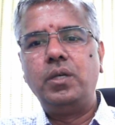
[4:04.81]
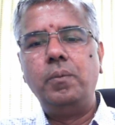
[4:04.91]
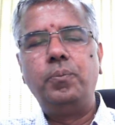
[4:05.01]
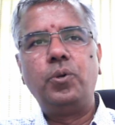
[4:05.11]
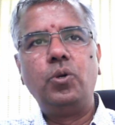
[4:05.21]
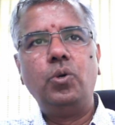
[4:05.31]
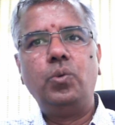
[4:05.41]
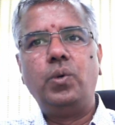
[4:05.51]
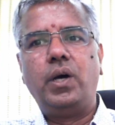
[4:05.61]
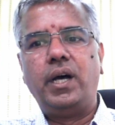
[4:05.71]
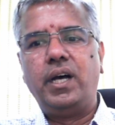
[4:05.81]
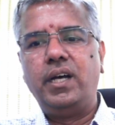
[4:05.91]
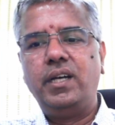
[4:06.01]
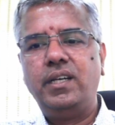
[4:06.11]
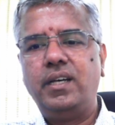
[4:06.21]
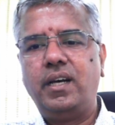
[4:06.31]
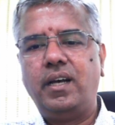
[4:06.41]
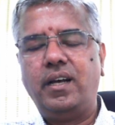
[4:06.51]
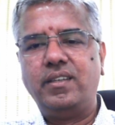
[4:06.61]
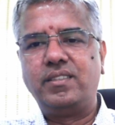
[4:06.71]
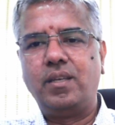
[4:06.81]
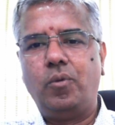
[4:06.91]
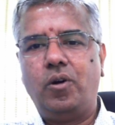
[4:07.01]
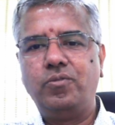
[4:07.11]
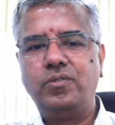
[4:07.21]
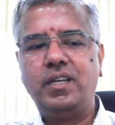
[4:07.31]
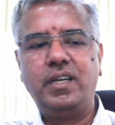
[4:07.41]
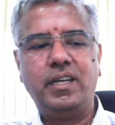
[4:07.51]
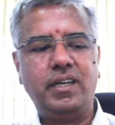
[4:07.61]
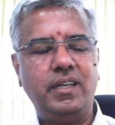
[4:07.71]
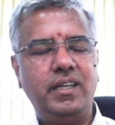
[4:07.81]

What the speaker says: improve some of the